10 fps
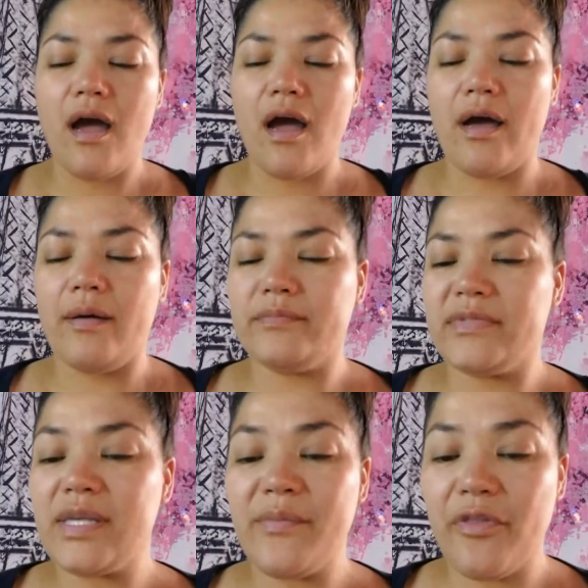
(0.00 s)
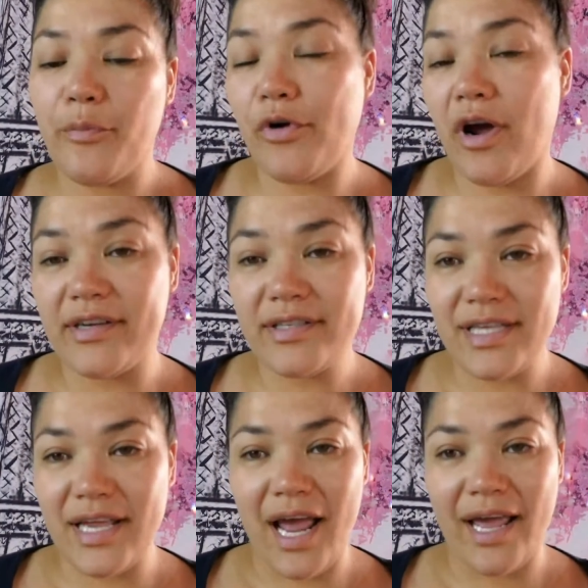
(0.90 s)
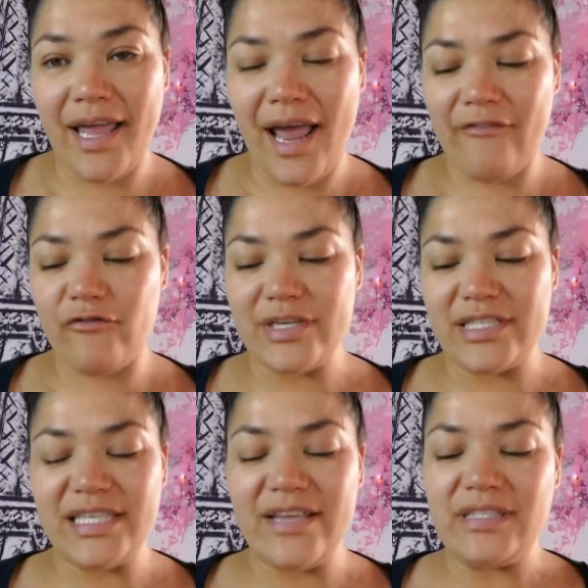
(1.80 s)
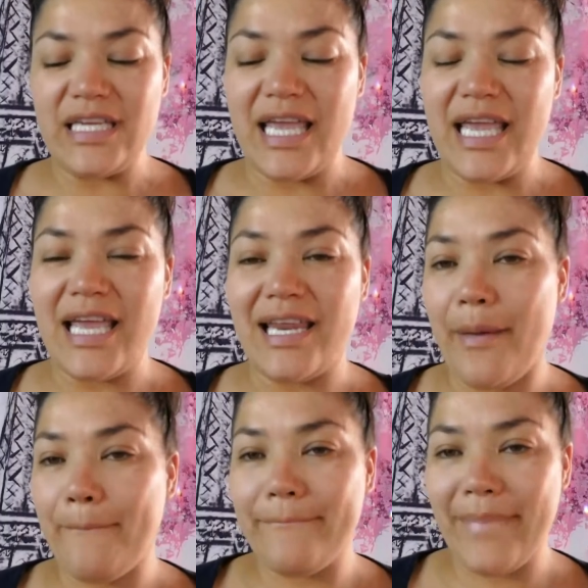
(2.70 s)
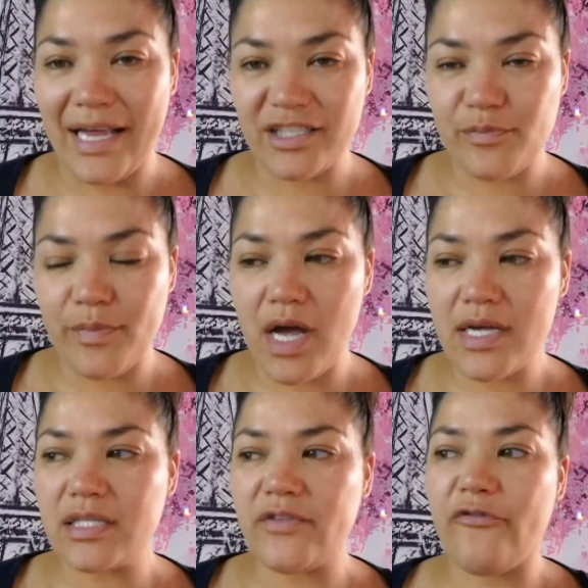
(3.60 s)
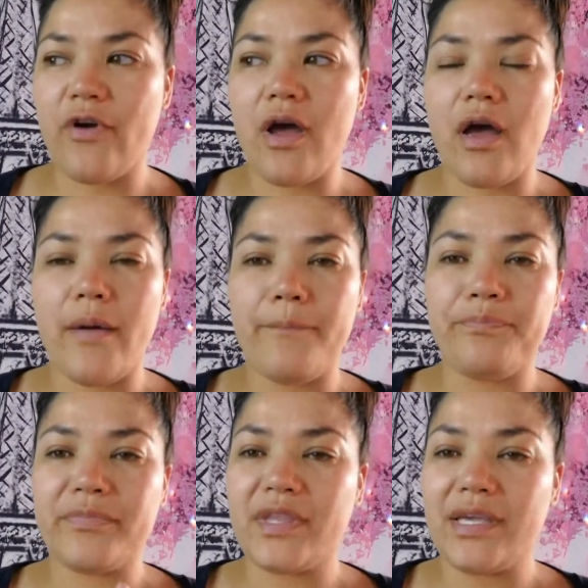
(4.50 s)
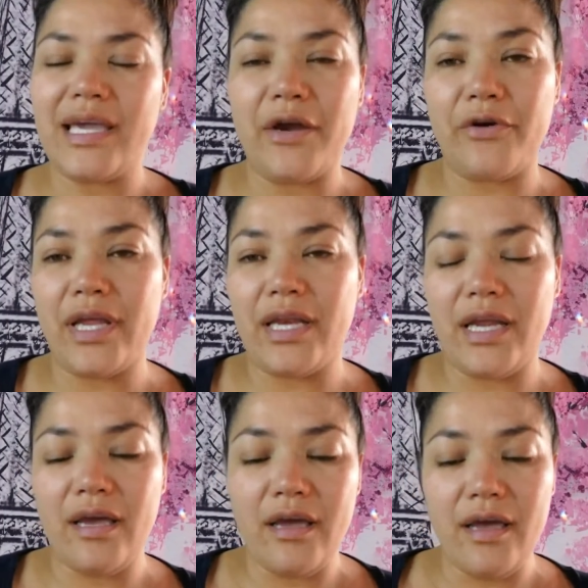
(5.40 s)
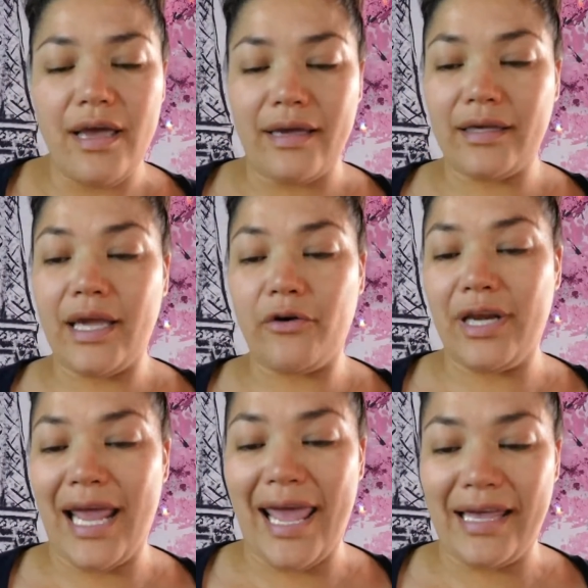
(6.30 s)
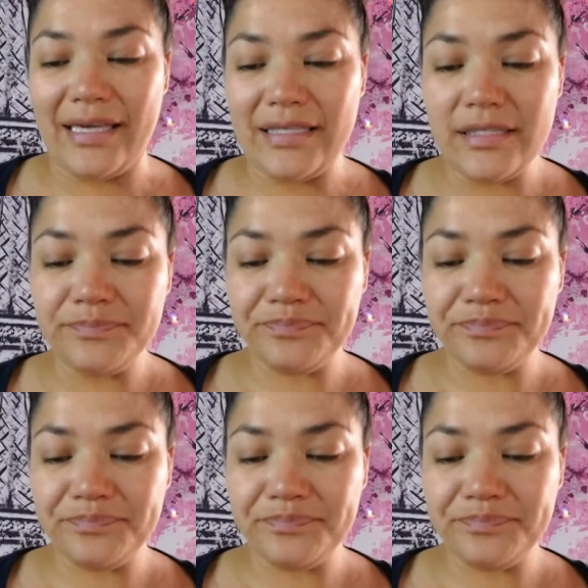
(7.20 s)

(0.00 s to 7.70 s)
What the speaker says: some of the products that I have received in Matchbox from Karen Ann.